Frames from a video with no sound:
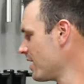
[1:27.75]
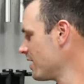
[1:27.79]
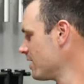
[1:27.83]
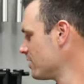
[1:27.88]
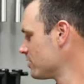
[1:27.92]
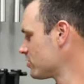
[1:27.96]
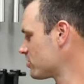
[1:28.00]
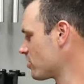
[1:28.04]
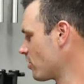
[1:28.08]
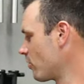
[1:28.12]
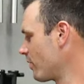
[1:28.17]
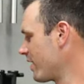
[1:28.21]

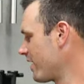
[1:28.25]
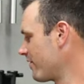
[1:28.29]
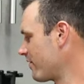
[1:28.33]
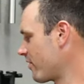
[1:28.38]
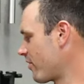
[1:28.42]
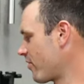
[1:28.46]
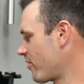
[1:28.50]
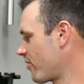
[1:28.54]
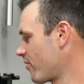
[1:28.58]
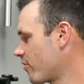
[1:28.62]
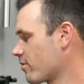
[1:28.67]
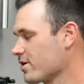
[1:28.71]
So we have a
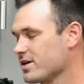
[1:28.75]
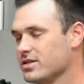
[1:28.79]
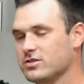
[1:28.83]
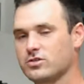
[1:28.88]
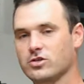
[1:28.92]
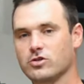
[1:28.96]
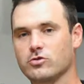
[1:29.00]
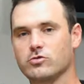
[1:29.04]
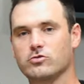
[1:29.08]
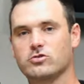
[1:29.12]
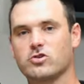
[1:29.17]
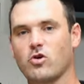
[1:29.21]

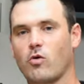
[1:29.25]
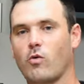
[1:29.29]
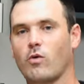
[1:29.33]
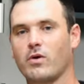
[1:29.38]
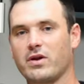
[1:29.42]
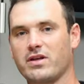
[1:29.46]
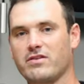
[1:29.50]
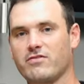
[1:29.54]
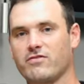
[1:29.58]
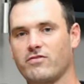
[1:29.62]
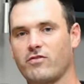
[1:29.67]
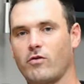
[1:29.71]

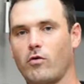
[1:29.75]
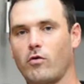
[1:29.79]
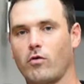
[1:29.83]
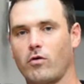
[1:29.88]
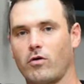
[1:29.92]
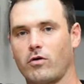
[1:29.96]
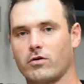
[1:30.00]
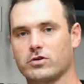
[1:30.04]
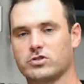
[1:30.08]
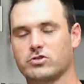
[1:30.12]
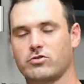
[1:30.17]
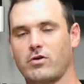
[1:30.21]

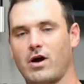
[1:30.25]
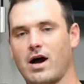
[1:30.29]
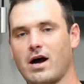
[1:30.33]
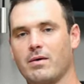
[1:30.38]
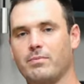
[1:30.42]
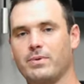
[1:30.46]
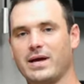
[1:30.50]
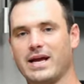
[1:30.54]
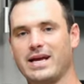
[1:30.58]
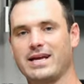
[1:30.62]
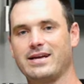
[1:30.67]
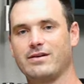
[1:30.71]
32-24
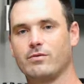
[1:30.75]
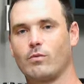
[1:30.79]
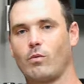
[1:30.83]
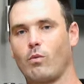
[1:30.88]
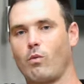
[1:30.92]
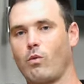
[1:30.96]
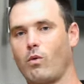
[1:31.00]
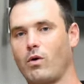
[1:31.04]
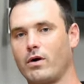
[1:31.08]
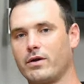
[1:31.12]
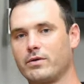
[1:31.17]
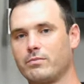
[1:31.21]
drop 8
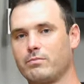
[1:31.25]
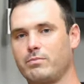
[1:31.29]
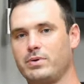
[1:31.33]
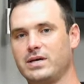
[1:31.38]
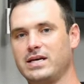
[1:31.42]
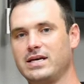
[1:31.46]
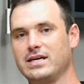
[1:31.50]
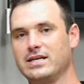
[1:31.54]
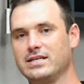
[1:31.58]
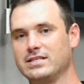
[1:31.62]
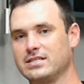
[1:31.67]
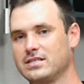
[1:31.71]
one
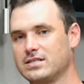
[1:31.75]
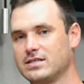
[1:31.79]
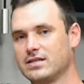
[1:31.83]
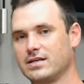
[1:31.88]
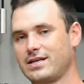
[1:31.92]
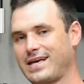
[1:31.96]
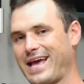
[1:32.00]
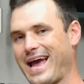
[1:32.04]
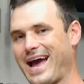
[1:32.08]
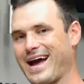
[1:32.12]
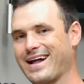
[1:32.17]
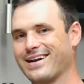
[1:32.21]
piece
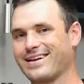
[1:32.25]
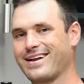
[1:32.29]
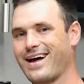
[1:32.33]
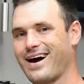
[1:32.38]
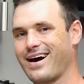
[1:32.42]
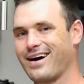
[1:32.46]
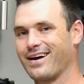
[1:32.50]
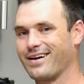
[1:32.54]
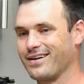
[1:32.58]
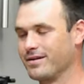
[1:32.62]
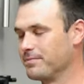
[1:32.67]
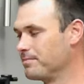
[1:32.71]
cat
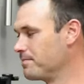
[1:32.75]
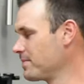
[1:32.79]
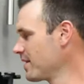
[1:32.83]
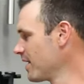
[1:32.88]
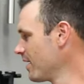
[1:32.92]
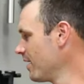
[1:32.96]
9.